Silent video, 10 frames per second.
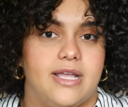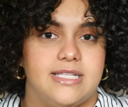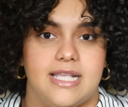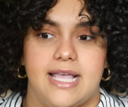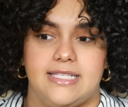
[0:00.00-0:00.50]

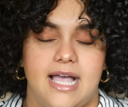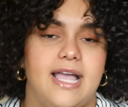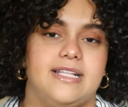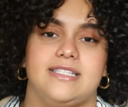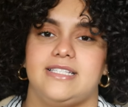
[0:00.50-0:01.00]
It's like
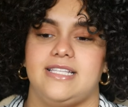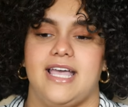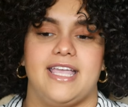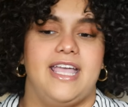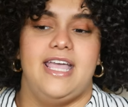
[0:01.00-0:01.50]
science. It's
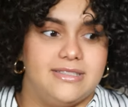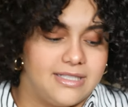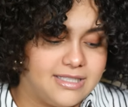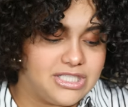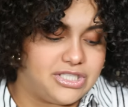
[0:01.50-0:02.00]
like, I mean,
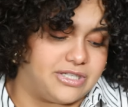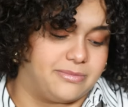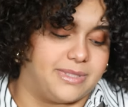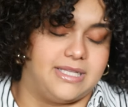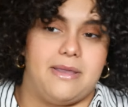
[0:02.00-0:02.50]

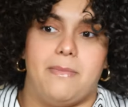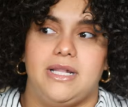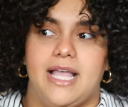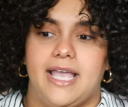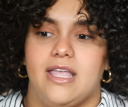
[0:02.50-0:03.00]
legitimately,
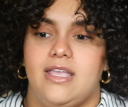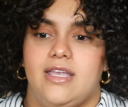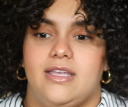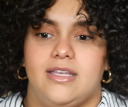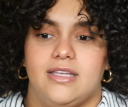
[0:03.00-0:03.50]
but like,